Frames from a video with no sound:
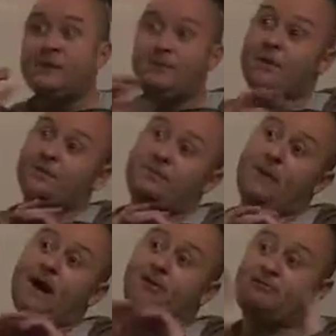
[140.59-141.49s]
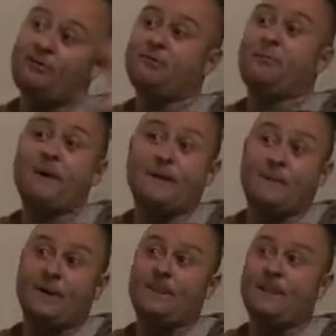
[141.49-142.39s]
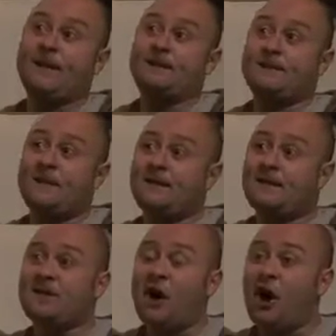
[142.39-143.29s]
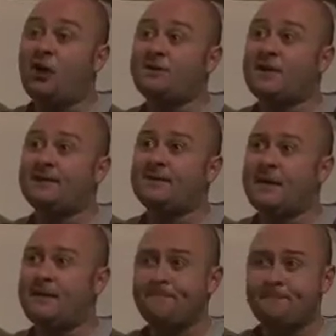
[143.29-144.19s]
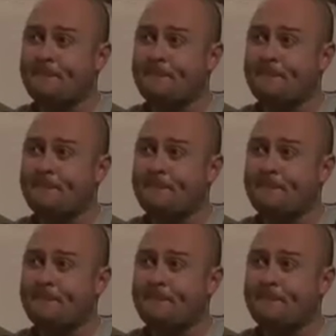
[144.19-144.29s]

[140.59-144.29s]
But there was about 300 people in this art centre.